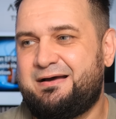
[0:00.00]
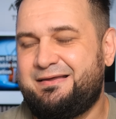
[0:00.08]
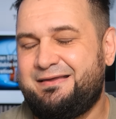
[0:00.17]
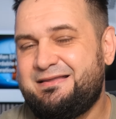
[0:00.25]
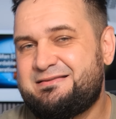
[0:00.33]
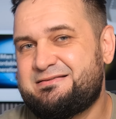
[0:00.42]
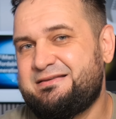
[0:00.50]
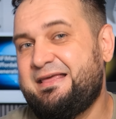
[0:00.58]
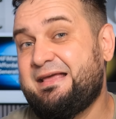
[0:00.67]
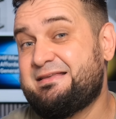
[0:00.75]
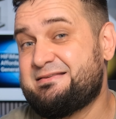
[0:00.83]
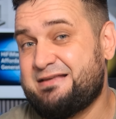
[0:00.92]
it's
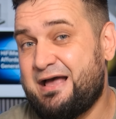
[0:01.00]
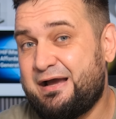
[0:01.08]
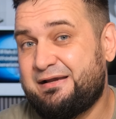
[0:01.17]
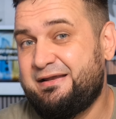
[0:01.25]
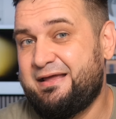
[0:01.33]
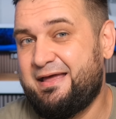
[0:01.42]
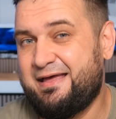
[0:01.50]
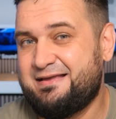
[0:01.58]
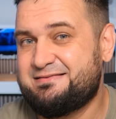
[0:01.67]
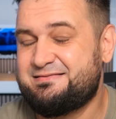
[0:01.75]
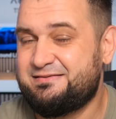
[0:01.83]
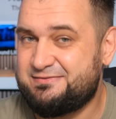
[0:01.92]
exactly
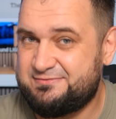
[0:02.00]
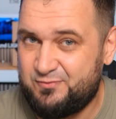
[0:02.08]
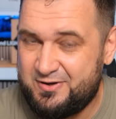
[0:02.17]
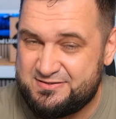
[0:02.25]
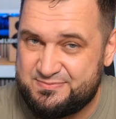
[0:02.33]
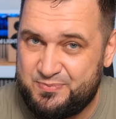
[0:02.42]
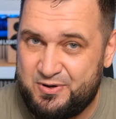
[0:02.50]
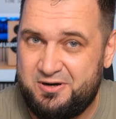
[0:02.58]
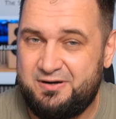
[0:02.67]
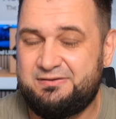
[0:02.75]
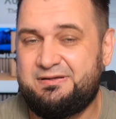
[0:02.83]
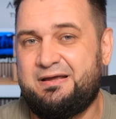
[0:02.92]
as
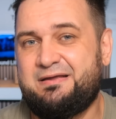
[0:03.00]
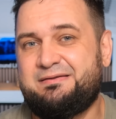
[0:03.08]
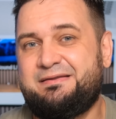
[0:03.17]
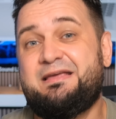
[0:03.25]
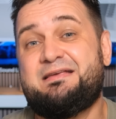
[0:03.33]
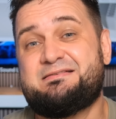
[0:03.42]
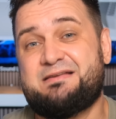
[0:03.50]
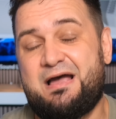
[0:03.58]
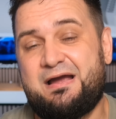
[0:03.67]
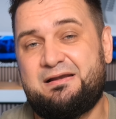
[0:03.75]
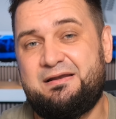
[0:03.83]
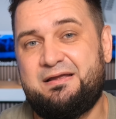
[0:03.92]
transparent and
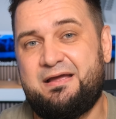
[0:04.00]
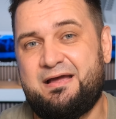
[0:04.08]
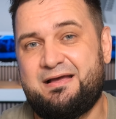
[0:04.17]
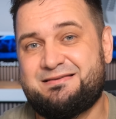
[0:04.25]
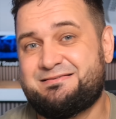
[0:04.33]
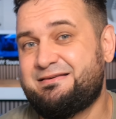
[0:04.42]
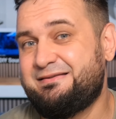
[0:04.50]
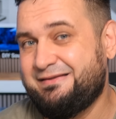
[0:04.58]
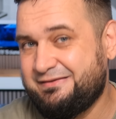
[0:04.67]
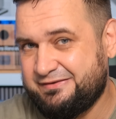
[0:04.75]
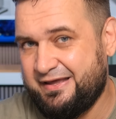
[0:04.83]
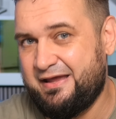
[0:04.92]
exactly as
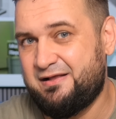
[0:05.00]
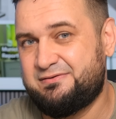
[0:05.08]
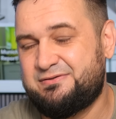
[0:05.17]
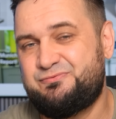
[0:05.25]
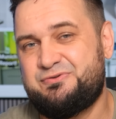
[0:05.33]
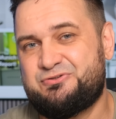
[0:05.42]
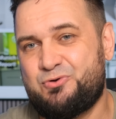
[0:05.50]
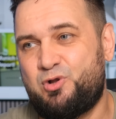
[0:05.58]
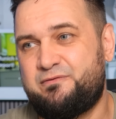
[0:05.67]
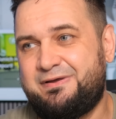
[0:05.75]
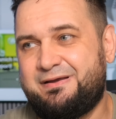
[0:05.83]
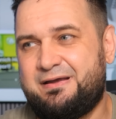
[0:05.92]
detailed,
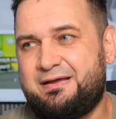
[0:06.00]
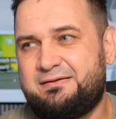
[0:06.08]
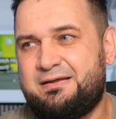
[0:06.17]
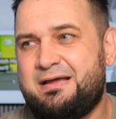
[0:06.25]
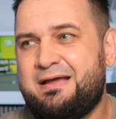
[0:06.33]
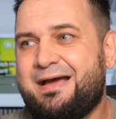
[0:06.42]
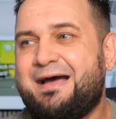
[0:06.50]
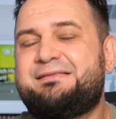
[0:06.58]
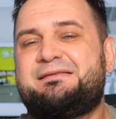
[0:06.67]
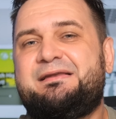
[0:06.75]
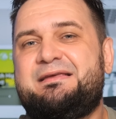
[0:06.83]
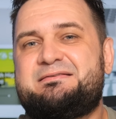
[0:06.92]
resolving, and
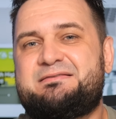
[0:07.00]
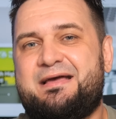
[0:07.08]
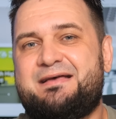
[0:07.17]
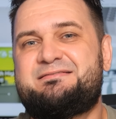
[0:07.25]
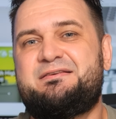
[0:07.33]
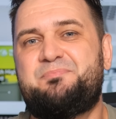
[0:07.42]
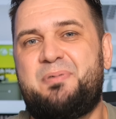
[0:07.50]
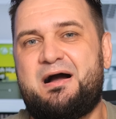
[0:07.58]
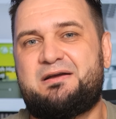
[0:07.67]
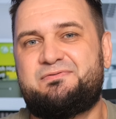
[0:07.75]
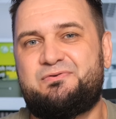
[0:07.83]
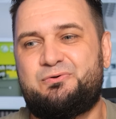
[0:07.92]
at least as
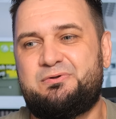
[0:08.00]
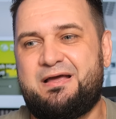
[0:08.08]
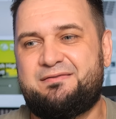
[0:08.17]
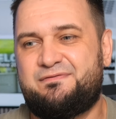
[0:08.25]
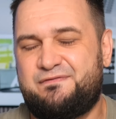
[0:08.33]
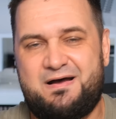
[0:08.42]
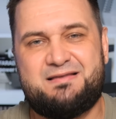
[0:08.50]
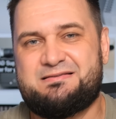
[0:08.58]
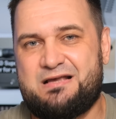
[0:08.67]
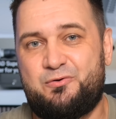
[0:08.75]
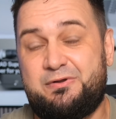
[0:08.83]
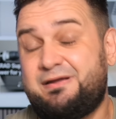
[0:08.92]
impactful and fast
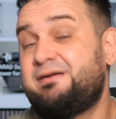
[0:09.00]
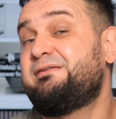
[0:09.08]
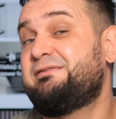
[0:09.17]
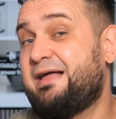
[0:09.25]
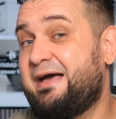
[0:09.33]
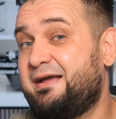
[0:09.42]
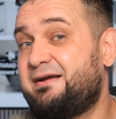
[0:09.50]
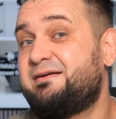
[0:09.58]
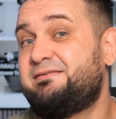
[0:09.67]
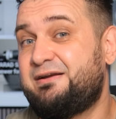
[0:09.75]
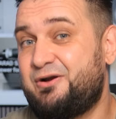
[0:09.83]
sounding like the